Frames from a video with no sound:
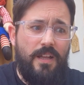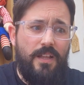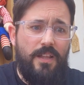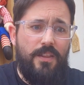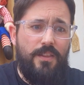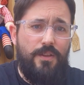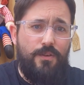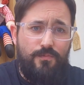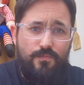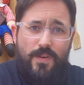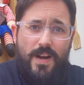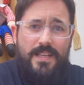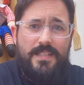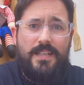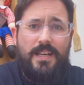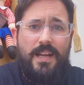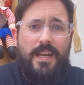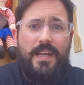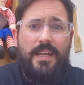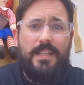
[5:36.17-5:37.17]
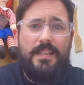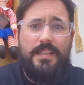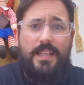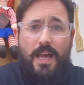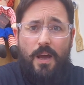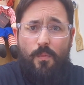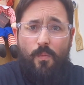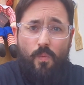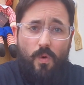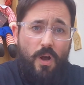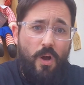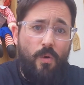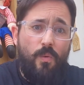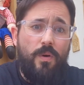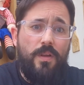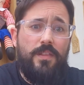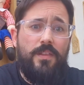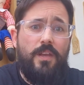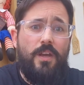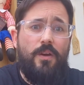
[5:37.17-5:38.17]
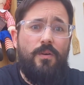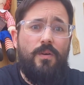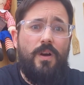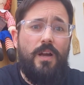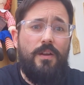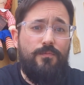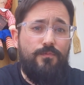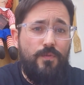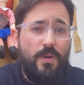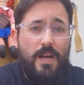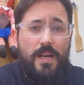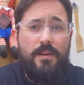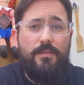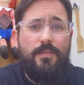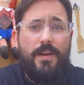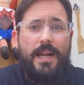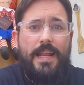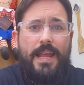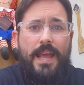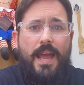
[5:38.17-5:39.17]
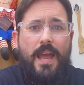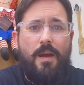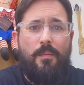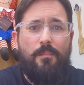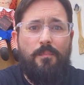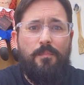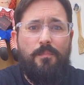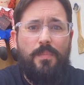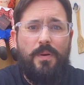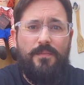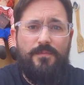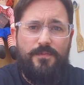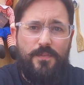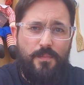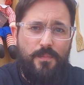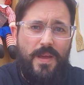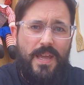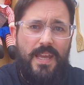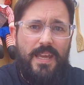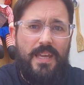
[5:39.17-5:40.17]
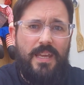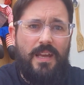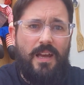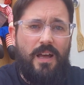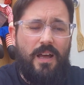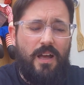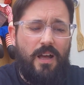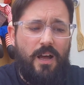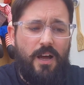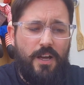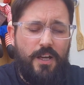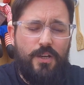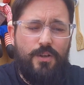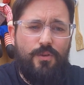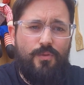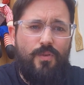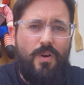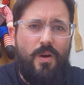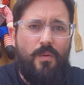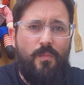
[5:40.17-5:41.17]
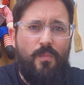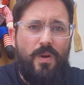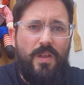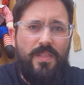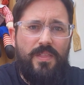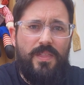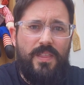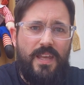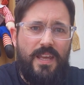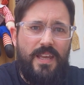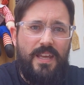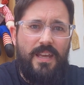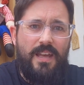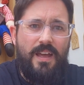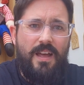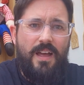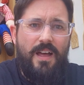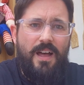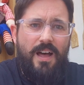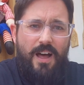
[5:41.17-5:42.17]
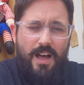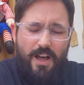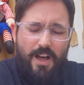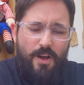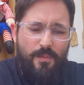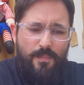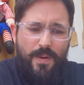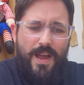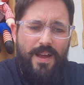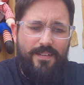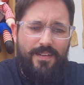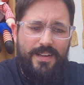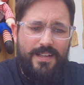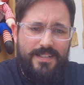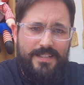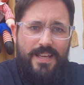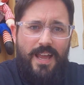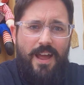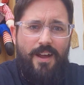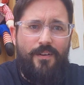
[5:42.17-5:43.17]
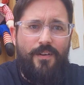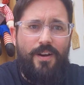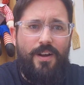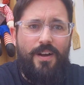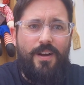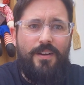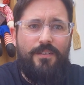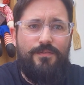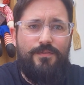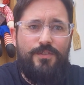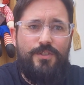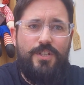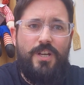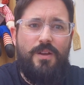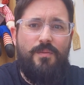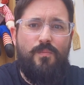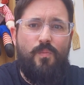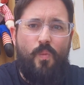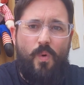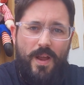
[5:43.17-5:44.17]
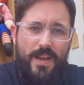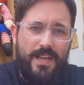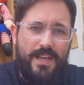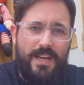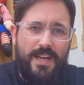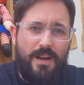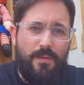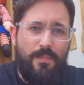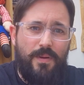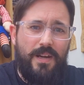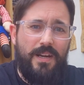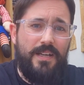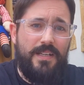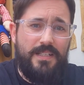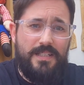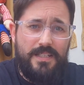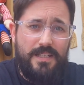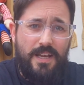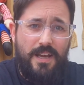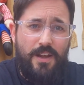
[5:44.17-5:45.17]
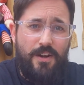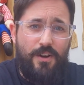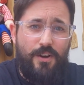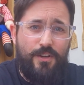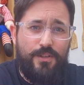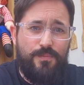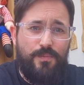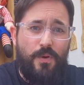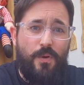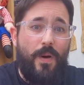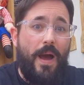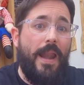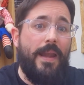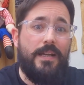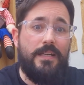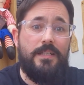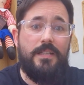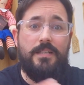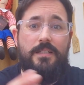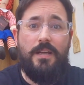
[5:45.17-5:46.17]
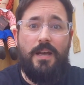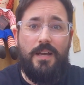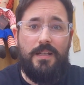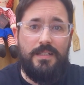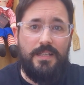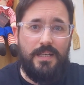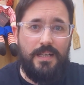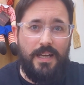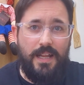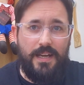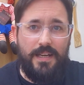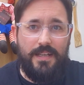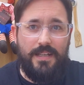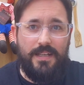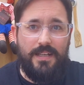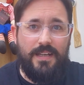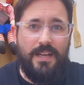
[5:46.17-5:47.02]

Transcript: resonated that well with you. I really, really am. But for me, I grew up with the heart-pounding terror of Jim waking up in a deserted hospital and a deserted London,